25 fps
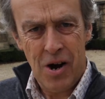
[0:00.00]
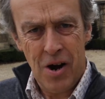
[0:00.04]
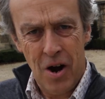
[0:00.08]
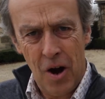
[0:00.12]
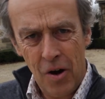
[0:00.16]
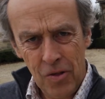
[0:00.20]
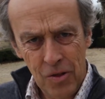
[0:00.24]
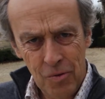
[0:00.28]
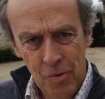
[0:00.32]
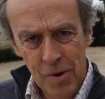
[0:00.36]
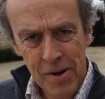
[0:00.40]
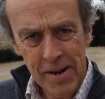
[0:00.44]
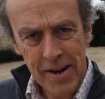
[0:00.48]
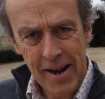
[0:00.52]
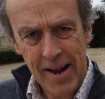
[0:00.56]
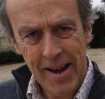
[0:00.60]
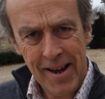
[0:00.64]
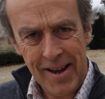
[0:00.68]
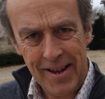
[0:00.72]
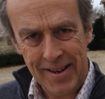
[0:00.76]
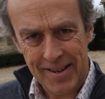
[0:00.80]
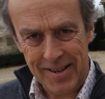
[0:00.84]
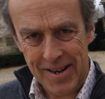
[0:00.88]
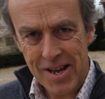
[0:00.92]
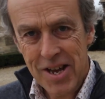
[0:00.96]
On the one
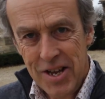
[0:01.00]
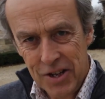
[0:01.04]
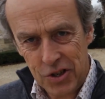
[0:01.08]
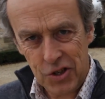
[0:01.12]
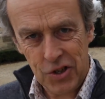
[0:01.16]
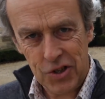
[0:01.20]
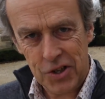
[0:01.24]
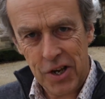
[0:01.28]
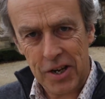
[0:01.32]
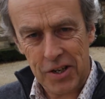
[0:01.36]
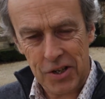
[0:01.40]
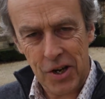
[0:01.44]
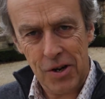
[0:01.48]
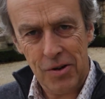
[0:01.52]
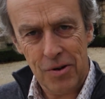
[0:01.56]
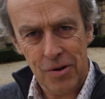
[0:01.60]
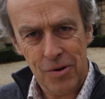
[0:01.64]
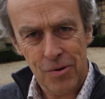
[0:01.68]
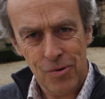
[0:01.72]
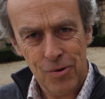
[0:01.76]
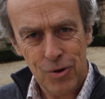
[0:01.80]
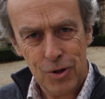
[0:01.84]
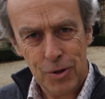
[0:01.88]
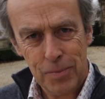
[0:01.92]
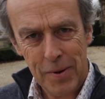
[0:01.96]
hand, it's 600
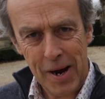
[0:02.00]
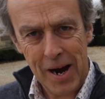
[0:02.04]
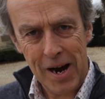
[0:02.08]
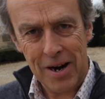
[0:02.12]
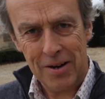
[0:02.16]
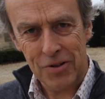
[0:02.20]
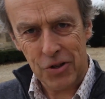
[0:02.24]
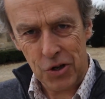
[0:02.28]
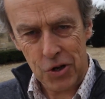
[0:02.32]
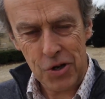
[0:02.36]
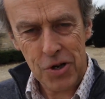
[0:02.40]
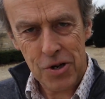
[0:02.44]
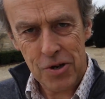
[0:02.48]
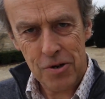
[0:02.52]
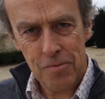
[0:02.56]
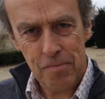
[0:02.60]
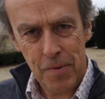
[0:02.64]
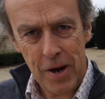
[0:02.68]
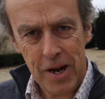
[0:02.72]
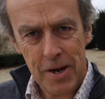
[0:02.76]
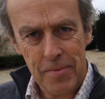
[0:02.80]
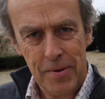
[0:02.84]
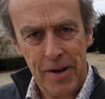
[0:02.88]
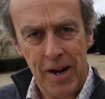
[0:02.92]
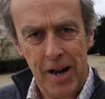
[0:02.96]
horsepower, it's a new
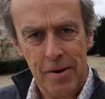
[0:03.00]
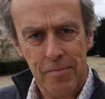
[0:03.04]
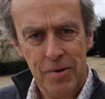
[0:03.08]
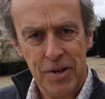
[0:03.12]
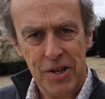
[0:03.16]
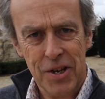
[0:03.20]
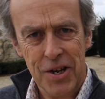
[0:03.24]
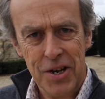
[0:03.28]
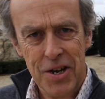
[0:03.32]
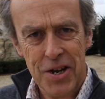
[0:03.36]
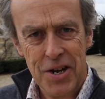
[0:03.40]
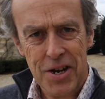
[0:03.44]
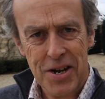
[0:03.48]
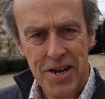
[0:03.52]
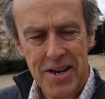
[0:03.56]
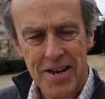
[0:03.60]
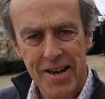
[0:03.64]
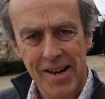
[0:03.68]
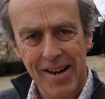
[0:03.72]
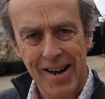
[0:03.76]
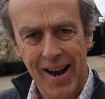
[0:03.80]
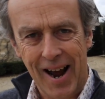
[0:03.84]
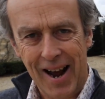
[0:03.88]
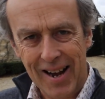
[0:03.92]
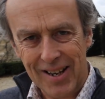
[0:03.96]
baby Lamborghini
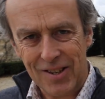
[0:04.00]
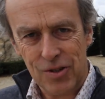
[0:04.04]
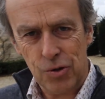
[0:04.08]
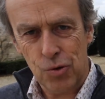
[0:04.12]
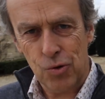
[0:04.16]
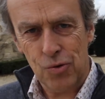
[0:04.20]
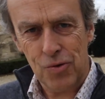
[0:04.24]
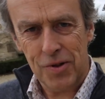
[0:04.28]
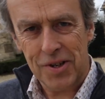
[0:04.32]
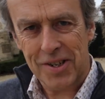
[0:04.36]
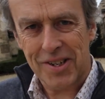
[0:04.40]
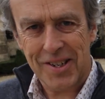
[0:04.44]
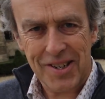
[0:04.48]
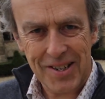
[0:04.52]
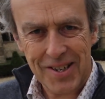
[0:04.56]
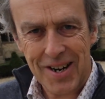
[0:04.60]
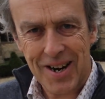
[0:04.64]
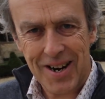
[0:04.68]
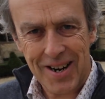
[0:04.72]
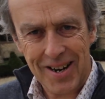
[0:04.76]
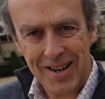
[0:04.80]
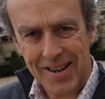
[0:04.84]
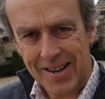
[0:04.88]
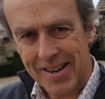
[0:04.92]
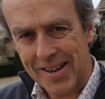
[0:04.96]
and it has all the
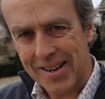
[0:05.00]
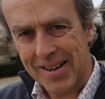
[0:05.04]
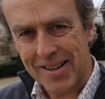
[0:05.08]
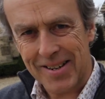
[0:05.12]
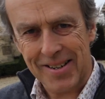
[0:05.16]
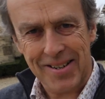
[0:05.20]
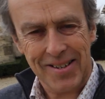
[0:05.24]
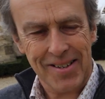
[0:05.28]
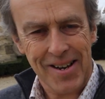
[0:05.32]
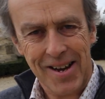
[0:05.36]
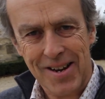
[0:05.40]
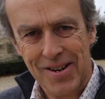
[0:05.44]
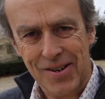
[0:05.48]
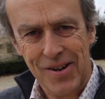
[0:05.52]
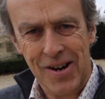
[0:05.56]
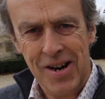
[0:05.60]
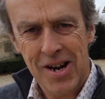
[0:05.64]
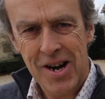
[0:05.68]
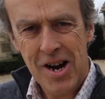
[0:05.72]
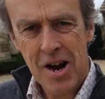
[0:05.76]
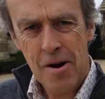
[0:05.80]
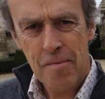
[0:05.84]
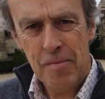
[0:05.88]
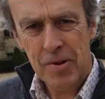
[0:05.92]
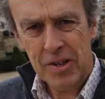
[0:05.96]
styling, etc.
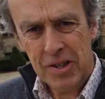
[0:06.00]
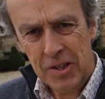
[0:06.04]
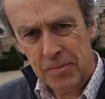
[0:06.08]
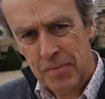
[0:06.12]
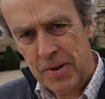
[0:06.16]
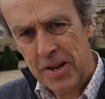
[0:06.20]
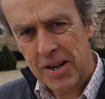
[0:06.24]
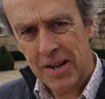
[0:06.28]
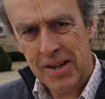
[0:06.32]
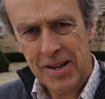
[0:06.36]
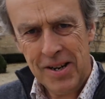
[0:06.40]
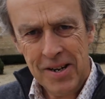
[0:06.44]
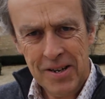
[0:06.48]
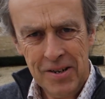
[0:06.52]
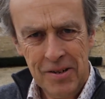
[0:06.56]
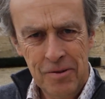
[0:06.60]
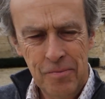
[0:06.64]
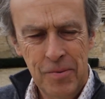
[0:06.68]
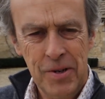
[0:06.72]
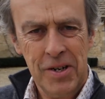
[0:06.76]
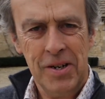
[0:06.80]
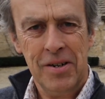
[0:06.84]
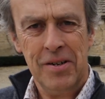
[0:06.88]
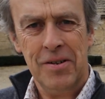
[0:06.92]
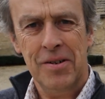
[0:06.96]
But there's been a little
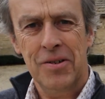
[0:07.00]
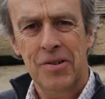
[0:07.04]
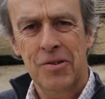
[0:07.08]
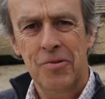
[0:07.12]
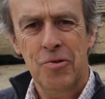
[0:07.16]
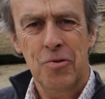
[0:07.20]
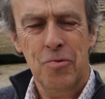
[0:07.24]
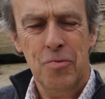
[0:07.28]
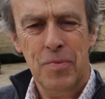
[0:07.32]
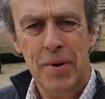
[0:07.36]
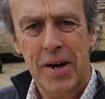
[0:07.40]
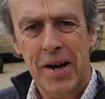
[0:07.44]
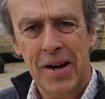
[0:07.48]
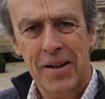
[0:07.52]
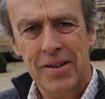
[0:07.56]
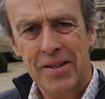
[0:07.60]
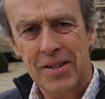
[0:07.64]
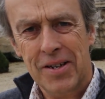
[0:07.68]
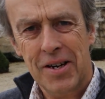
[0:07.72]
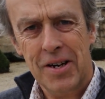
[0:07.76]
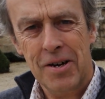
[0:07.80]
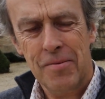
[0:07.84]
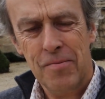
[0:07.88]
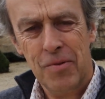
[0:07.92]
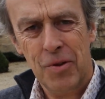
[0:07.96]
bit of criticism about
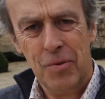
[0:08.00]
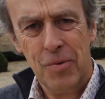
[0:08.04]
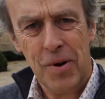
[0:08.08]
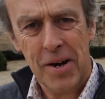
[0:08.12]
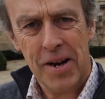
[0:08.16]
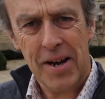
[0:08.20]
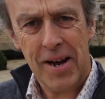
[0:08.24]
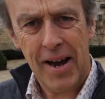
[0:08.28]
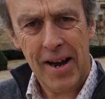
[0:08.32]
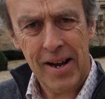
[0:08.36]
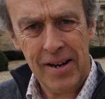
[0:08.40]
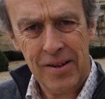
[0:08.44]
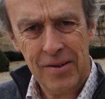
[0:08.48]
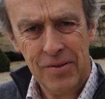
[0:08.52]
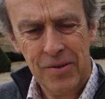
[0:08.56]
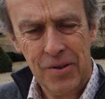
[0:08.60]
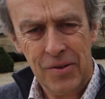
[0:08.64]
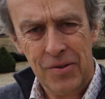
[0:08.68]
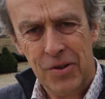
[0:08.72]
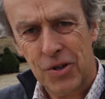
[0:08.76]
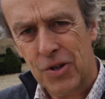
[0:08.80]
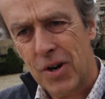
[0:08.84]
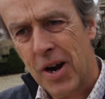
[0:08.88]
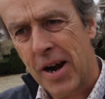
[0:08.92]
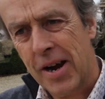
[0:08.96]
the way it handles
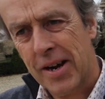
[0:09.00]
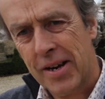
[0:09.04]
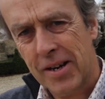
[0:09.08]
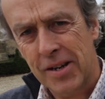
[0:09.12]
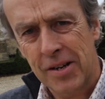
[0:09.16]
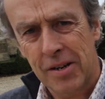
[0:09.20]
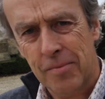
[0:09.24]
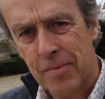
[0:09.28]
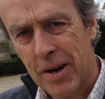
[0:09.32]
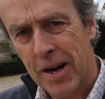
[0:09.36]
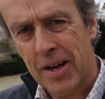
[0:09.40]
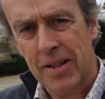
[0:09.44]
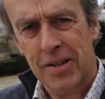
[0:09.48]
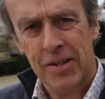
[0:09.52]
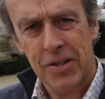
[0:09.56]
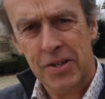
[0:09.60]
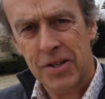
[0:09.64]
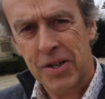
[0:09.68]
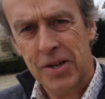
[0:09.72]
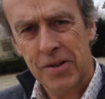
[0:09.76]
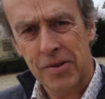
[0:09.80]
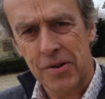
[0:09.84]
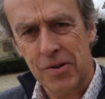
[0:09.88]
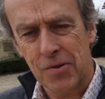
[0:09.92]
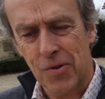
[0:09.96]
on track and about the
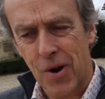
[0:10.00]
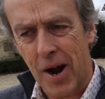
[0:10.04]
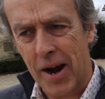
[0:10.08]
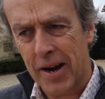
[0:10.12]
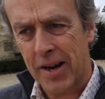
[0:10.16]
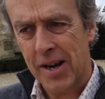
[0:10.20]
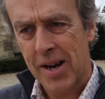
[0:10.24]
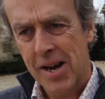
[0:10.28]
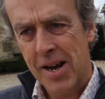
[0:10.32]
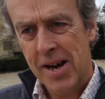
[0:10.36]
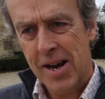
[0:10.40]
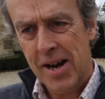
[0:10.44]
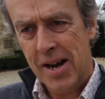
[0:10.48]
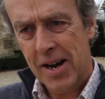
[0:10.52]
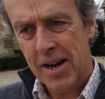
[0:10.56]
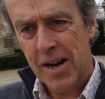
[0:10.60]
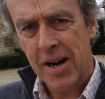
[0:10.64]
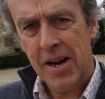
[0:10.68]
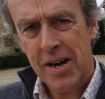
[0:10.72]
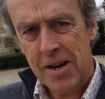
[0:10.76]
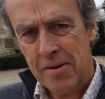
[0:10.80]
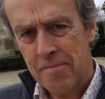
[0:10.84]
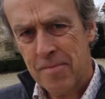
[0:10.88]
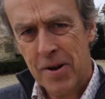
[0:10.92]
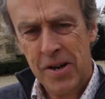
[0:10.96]
steering rack. And
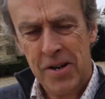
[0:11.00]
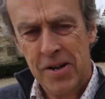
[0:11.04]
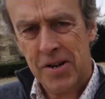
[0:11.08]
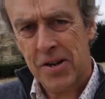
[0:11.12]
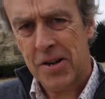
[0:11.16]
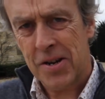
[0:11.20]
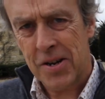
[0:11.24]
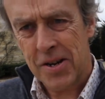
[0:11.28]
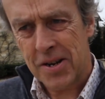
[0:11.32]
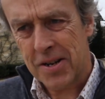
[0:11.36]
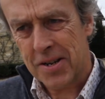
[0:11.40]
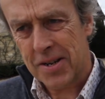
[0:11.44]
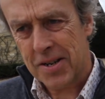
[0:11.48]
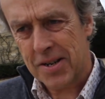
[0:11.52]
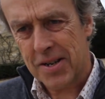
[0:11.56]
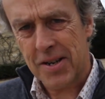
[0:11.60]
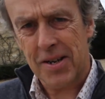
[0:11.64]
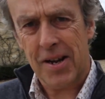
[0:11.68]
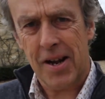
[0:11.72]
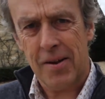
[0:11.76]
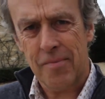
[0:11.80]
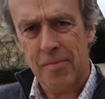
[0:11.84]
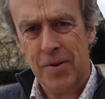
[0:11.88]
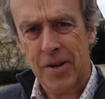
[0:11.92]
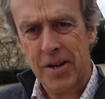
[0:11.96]
I mentioned this to
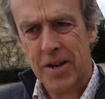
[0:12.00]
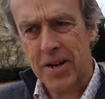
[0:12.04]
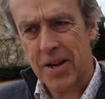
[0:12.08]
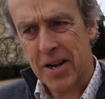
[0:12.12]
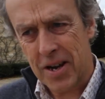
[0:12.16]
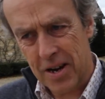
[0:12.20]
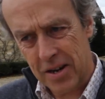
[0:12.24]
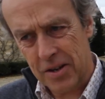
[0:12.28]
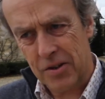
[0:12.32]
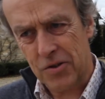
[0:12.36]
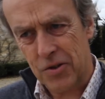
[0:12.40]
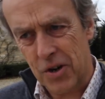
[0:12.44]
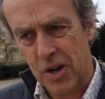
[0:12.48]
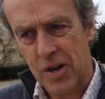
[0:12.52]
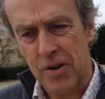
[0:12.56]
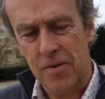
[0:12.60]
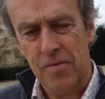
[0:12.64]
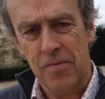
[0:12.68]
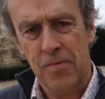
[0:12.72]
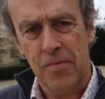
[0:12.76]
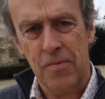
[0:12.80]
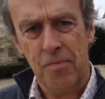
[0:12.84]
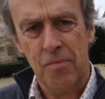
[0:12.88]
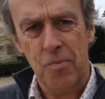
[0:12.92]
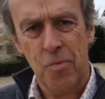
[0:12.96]
Lamborghini. I
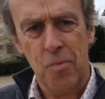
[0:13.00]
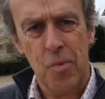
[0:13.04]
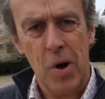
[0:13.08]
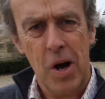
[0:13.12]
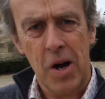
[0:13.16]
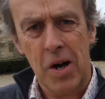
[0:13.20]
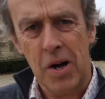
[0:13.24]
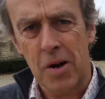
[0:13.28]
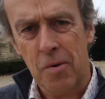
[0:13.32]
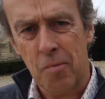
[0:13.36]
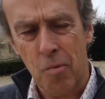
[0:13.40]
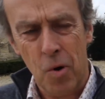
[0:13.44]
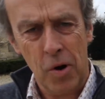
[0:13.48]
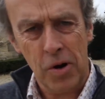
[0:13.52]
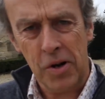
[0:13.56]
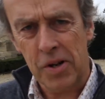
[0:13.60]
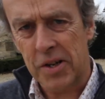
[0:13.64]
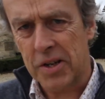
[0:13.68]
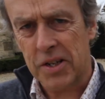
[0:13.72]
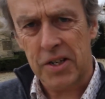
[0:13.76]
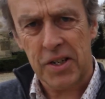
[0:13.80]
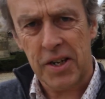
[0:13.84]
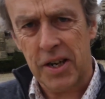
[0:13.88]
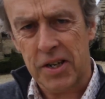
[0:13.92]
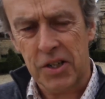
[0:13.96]
drove one at
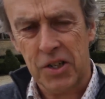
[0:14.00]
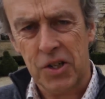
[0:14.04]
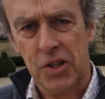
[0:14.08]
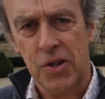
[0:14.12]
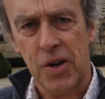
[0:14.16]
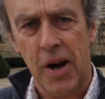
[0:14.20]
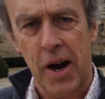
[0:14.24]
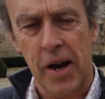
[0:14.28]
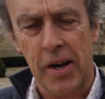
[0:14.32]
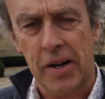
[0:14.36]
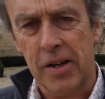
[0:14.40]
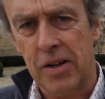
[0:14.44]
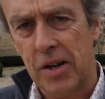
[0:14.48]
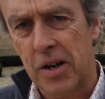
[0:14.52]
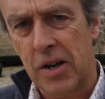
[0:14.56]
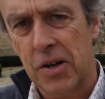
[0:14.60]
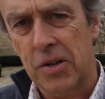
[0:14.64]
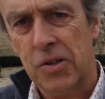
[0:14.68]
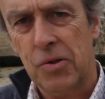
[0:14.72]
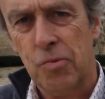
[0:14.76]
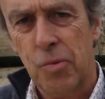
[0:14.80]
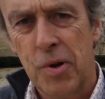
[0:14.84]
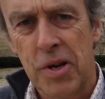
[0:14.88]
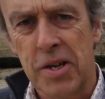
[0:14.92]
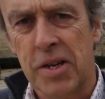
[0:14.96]
a test track
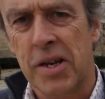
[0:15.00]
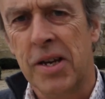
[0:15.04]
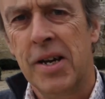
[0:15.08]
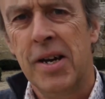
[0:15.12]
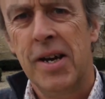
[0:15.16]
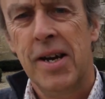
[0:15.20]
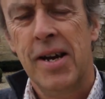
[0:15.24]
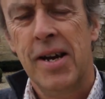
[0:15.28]
last week.